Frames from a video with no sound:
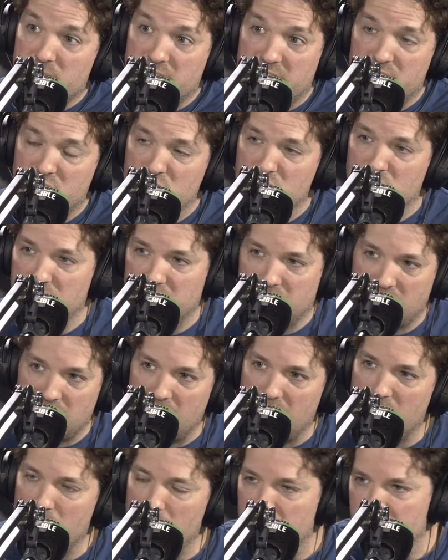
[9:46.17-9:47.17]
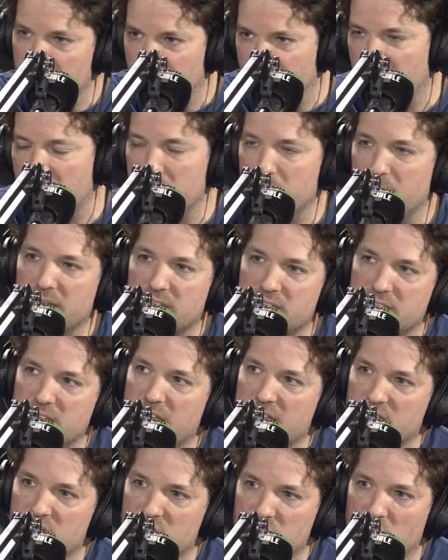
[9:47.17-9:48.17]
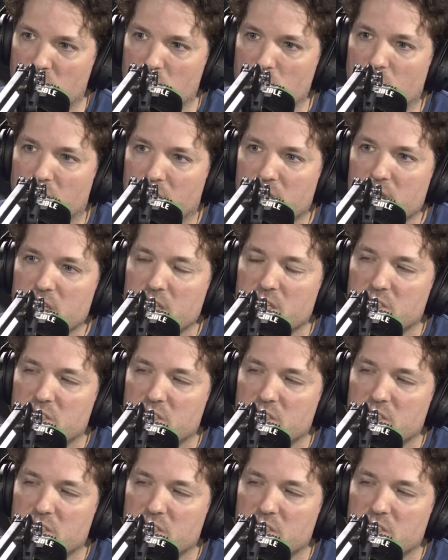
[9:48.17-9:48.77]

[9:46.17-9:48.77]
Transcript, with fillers: the history of the club and the fan base and so on.